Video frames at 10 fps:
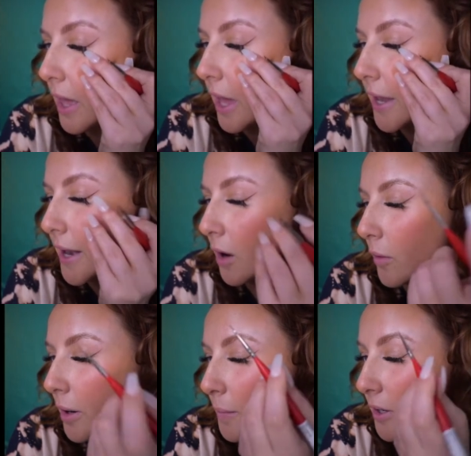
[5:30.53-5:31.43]
And now
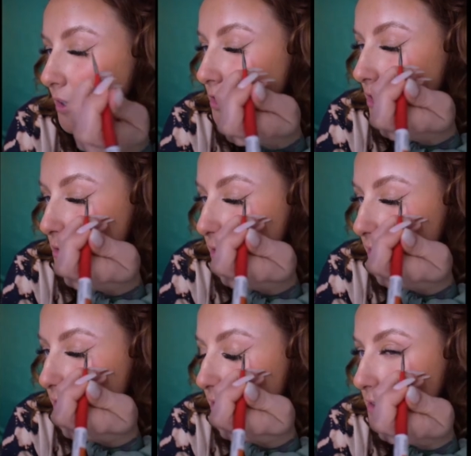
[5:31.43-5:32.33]
what I'm going to do
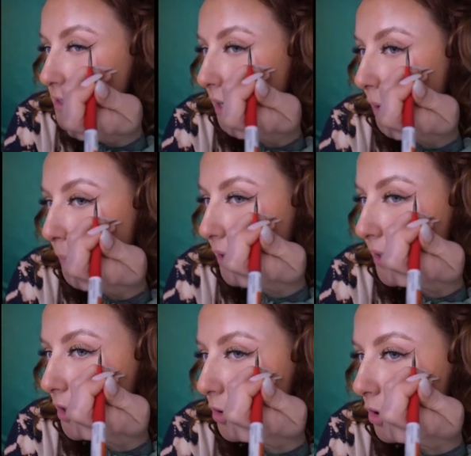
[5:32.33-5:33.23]
is, I'm not
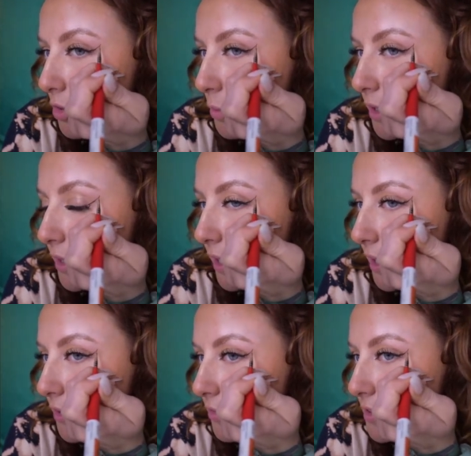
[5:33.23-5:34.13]
going to go all the way to the
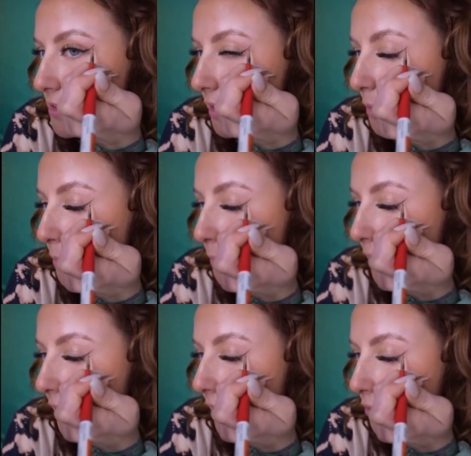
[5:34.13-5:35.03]
end of this line, but
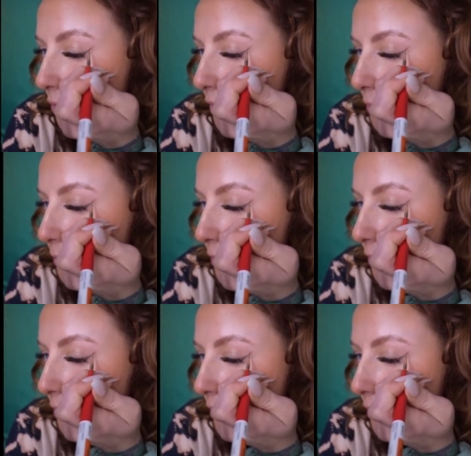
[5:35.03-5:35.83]
about halfway through,